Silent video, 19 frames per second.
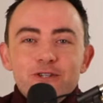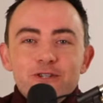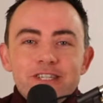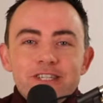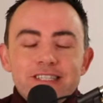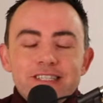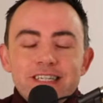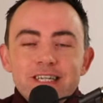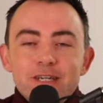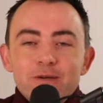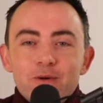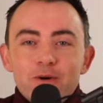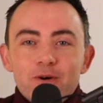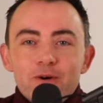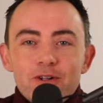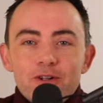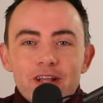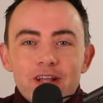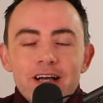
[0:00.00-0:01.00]
good to see you
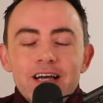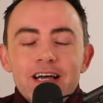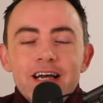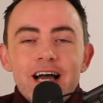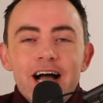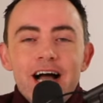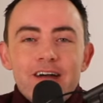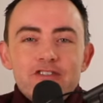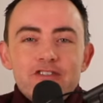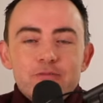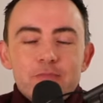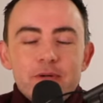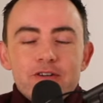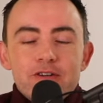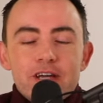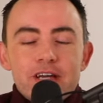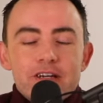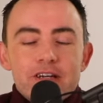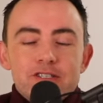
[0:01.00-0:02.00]
all. I've just been
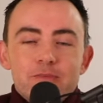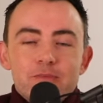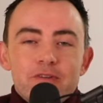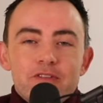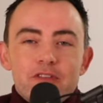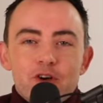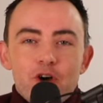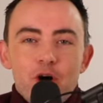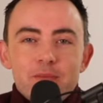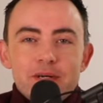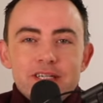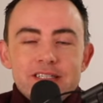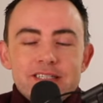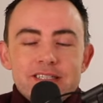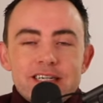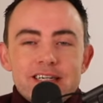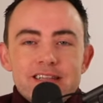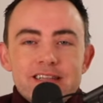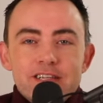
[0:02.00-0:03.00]
looking at some of the
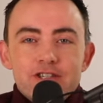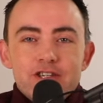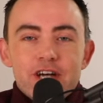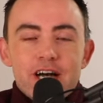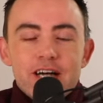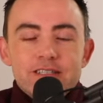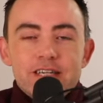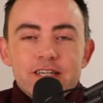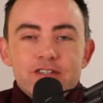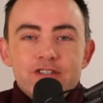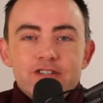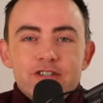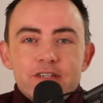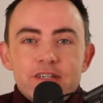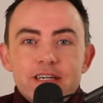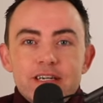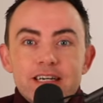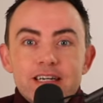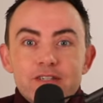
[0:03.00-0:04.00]
comments in the chat
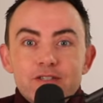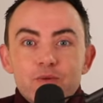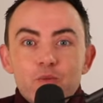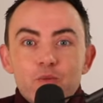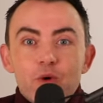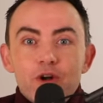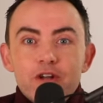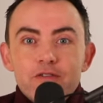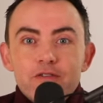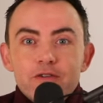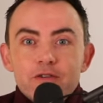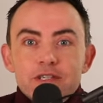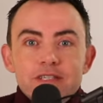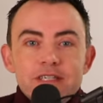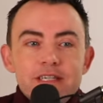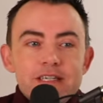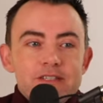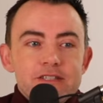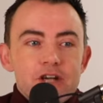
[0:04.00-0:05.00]
session. It's wonderful to
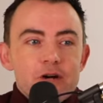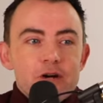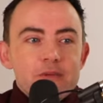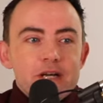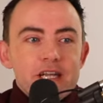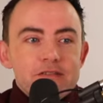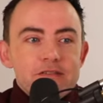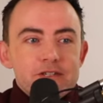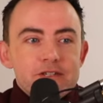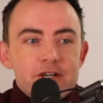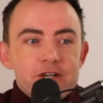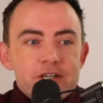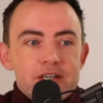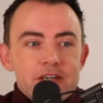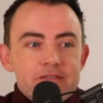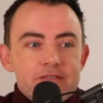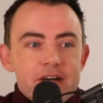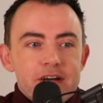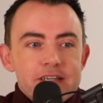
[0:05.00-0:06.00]
see so many
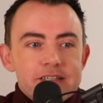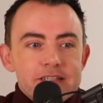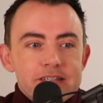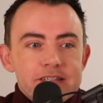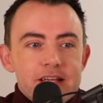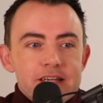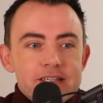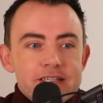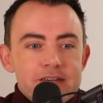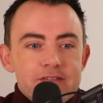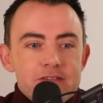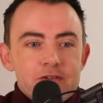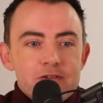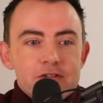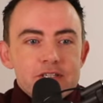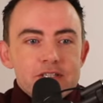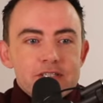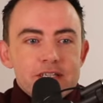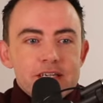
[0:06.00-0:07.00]
returning faces. Let's have a
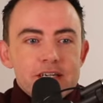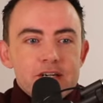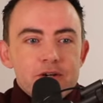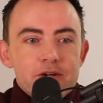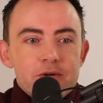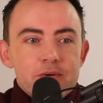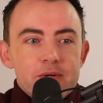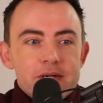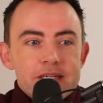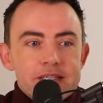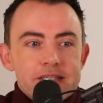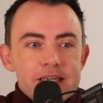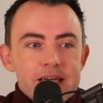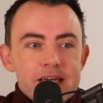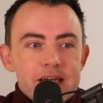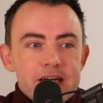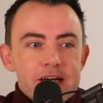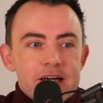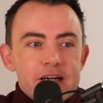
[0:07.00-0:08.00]
look to see who is
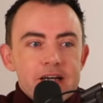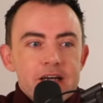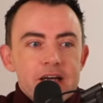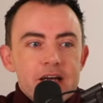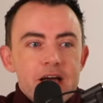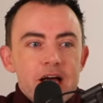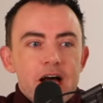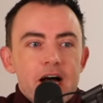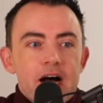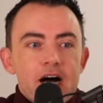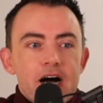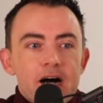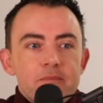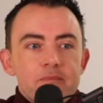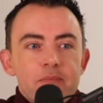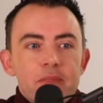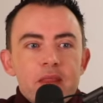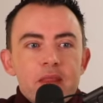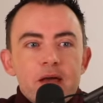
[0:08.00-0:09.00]
here.
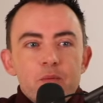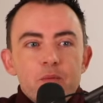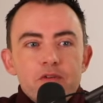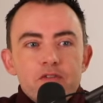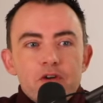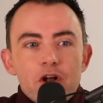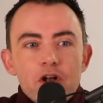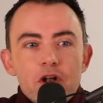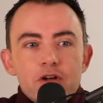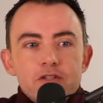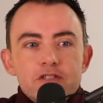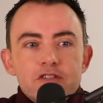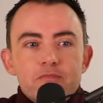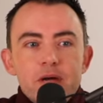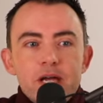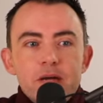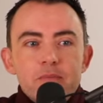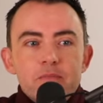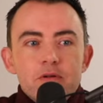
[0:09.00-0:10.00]
Um, we've got lots of
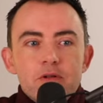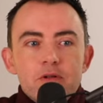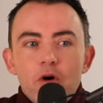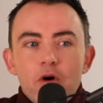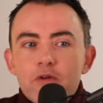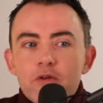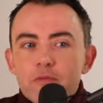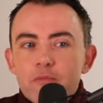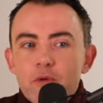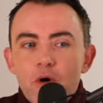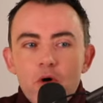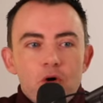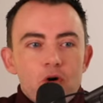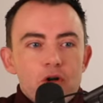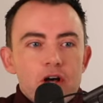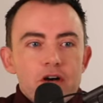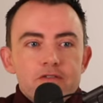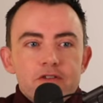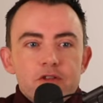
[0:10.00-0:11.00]
people all, from
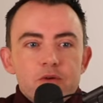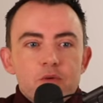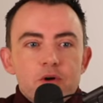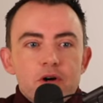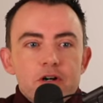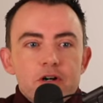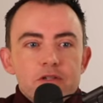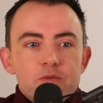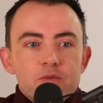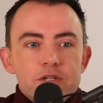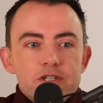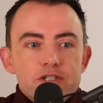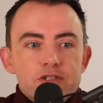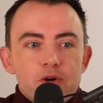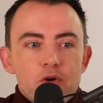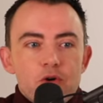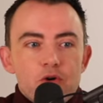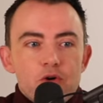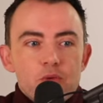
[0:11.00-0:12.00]
all over the world, which
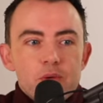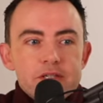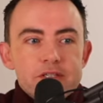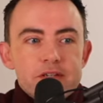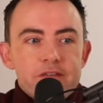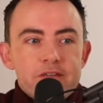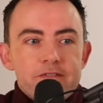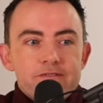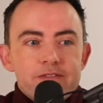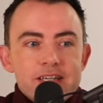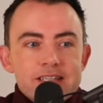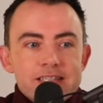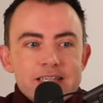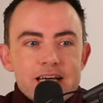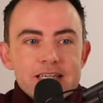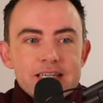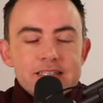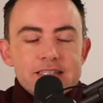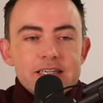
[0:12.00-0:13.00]
is always
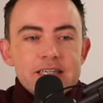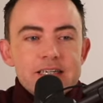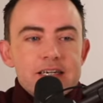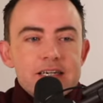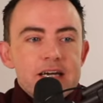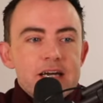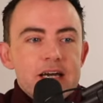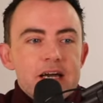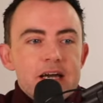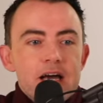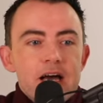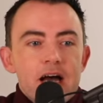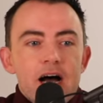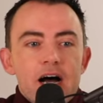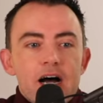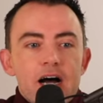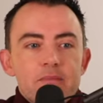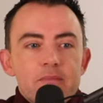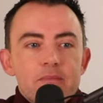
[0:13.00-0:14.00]
fantastic.
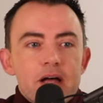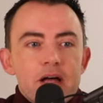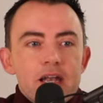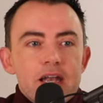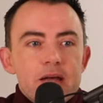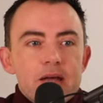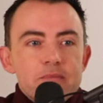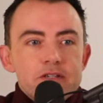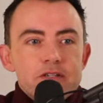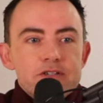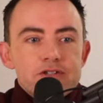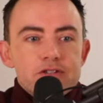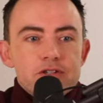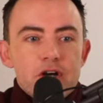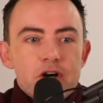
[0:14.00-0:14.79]
Um, let me just